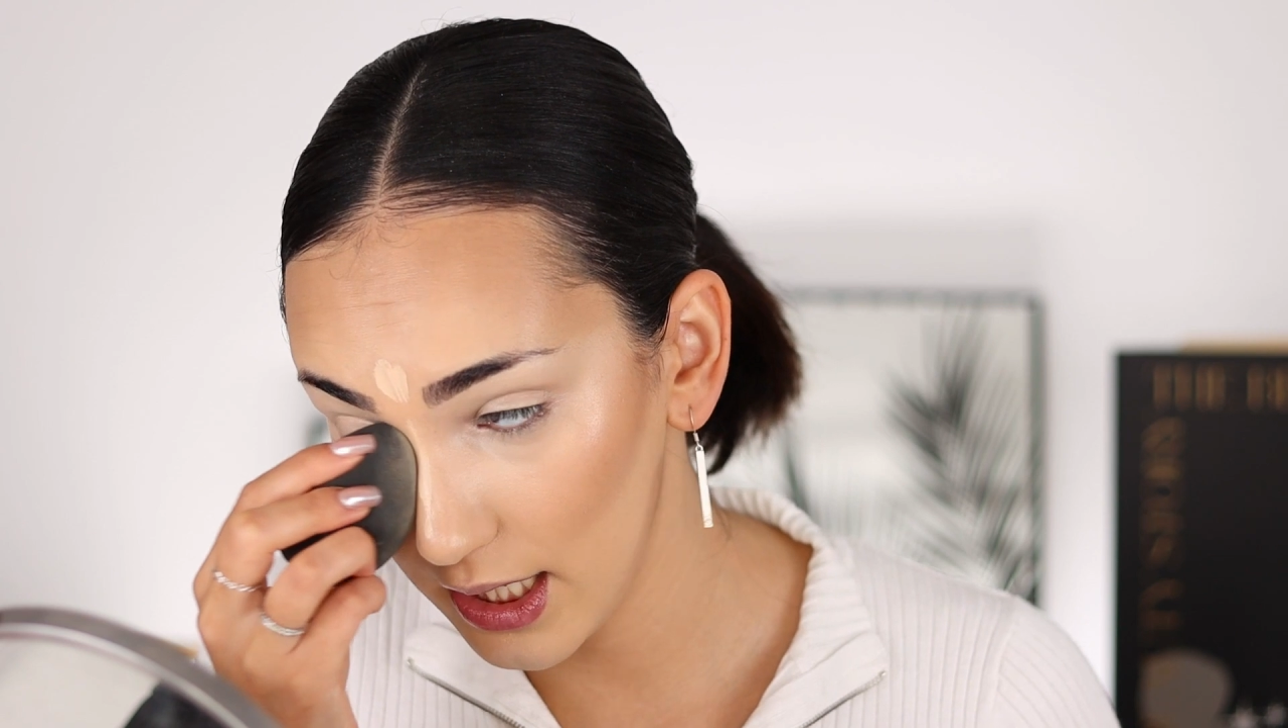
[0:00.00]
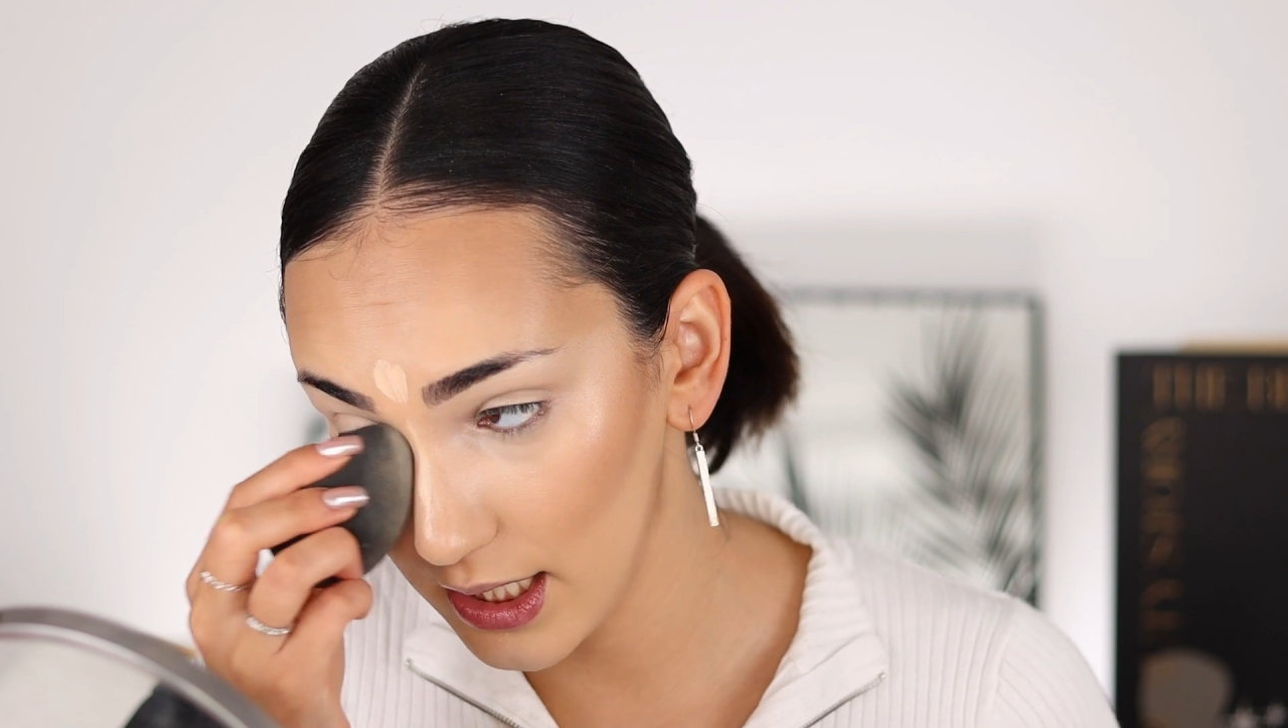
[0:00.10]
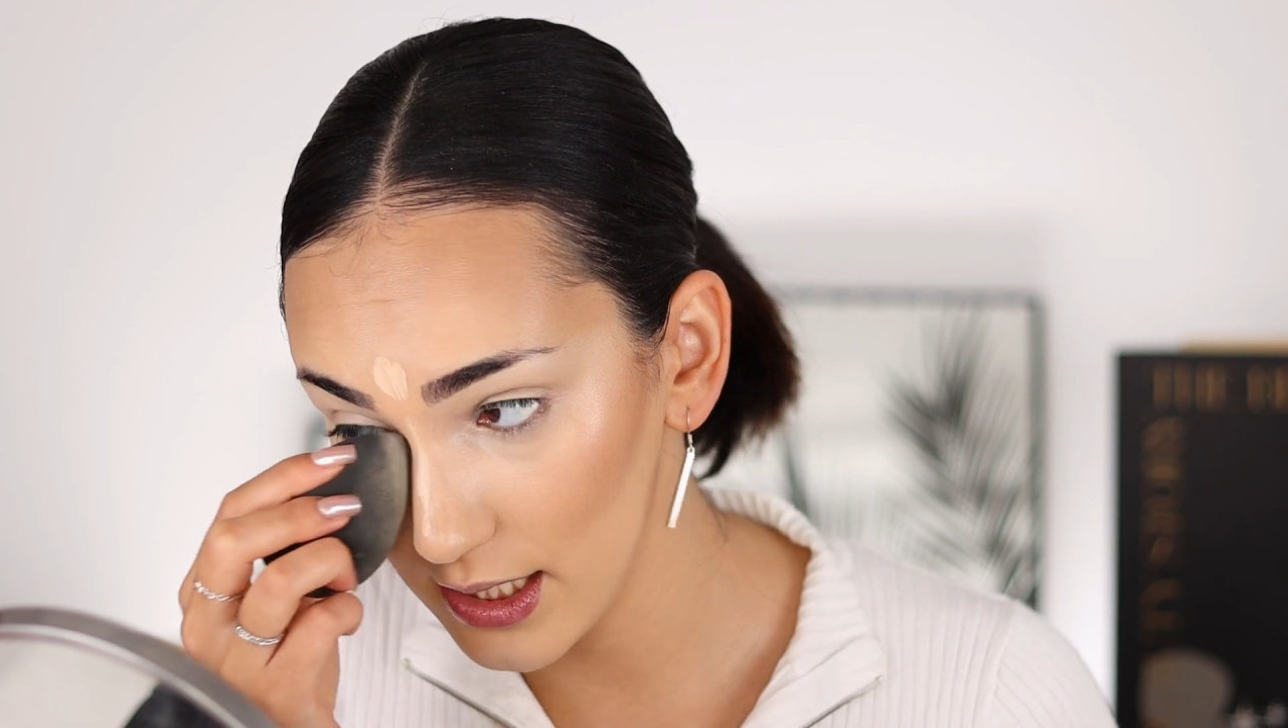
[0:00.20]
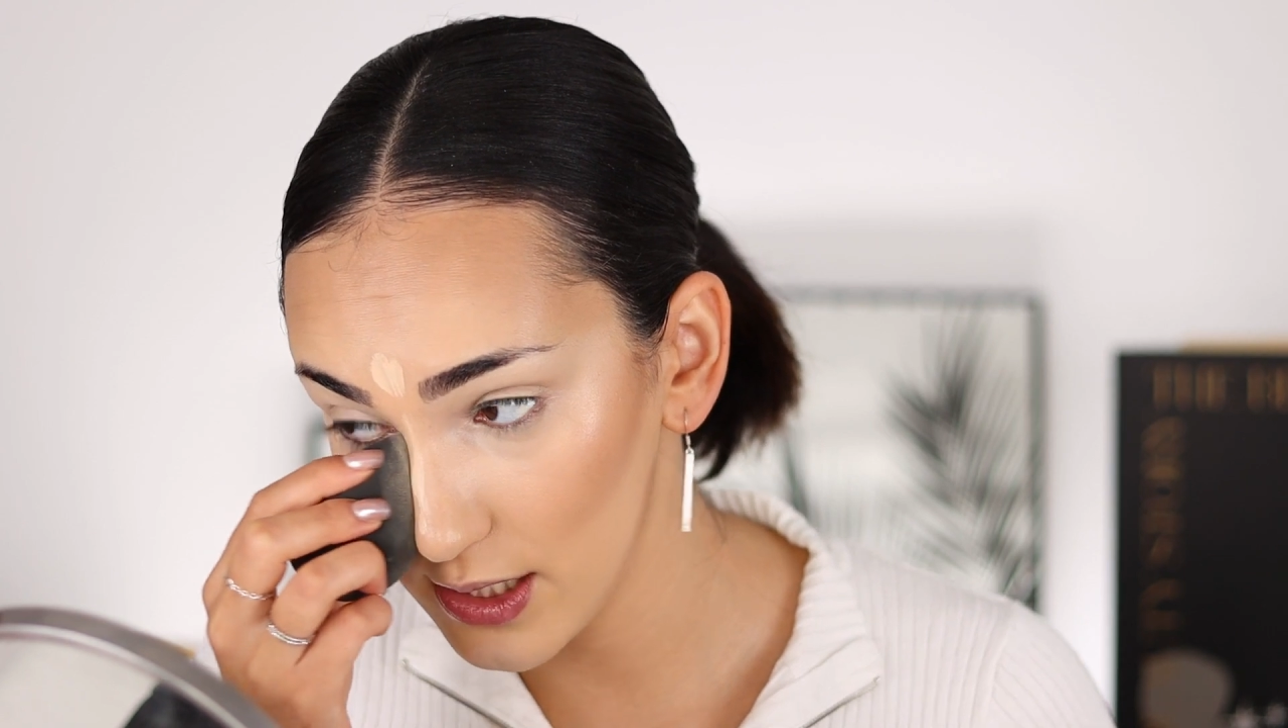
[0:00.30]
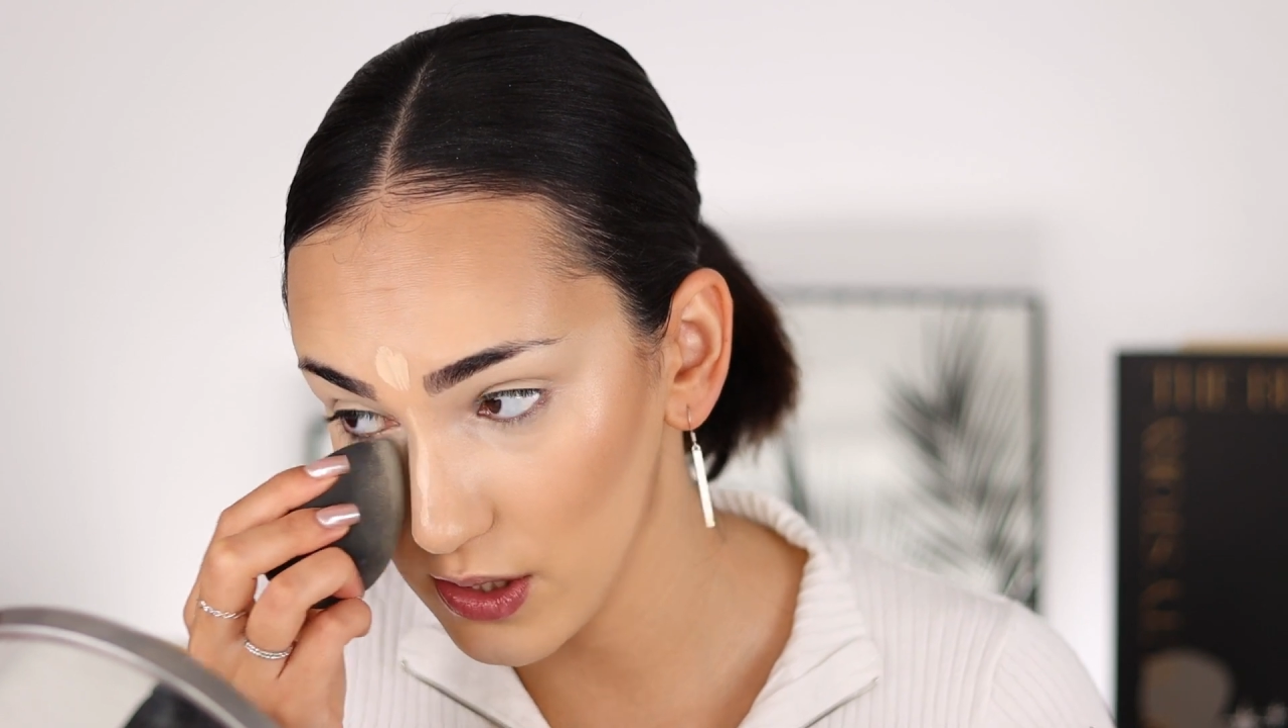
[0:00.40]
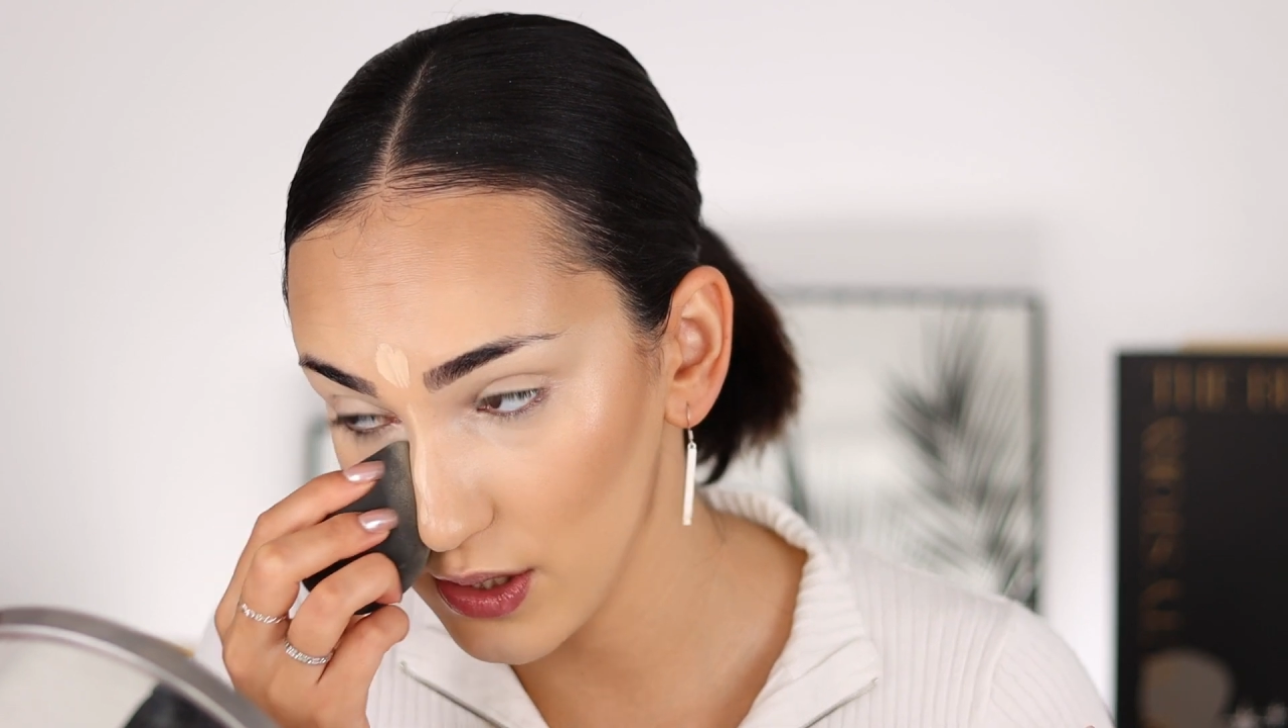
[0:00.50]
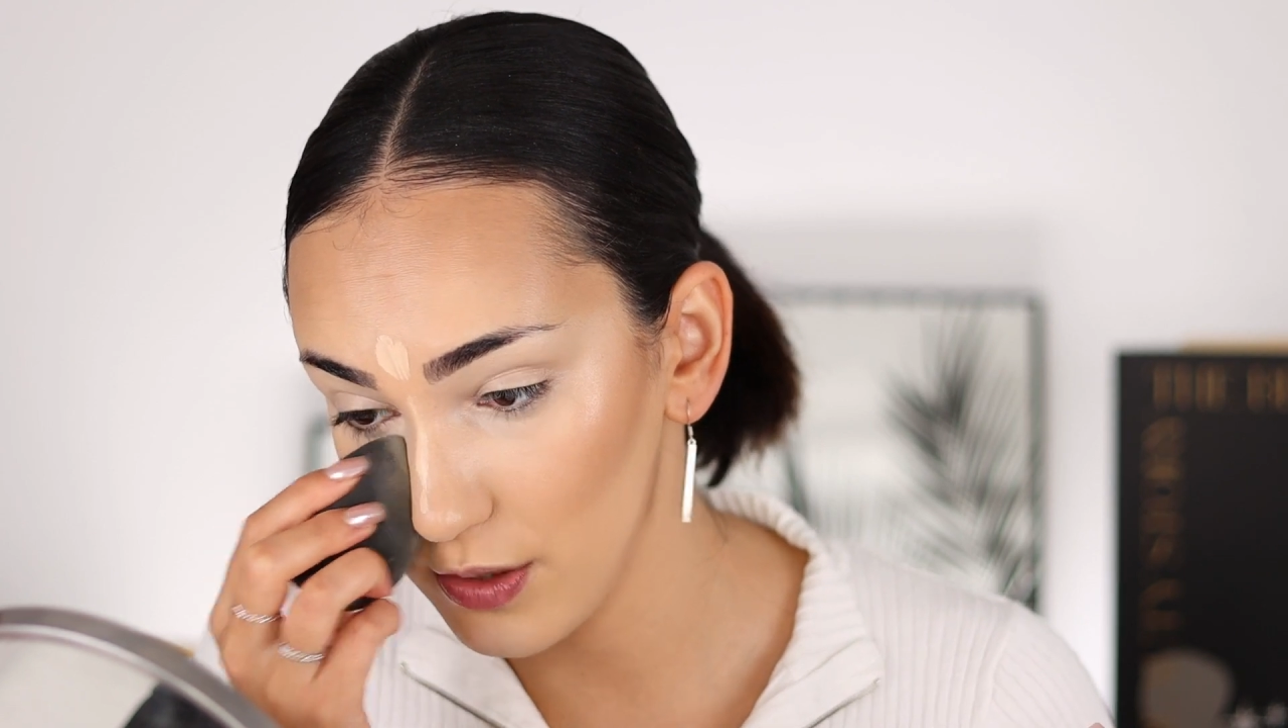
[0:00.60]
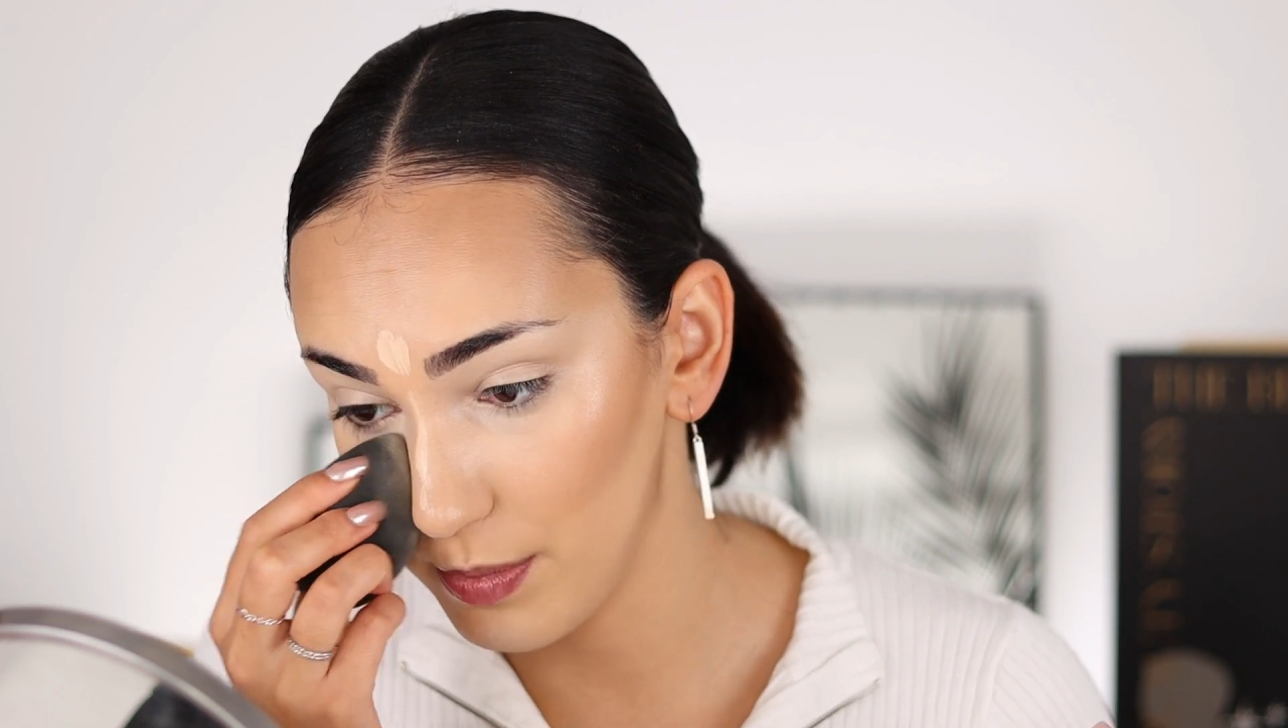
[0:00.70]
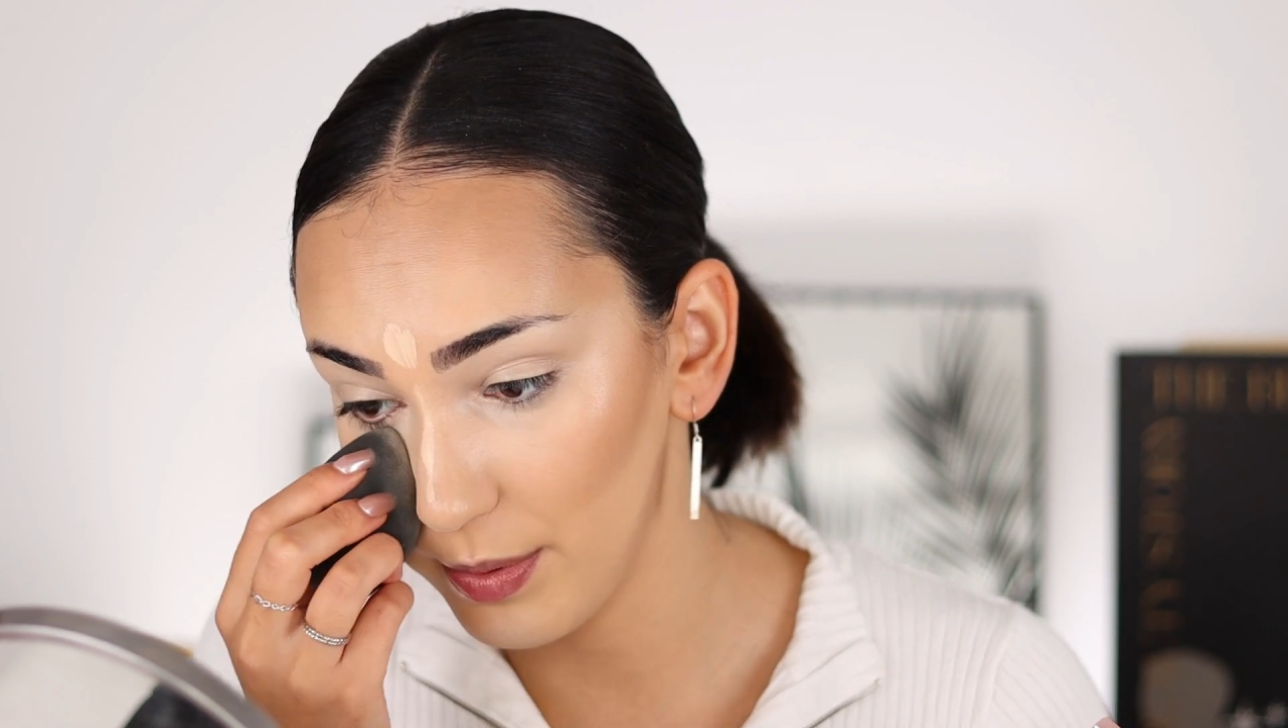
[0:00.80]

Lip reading: it is super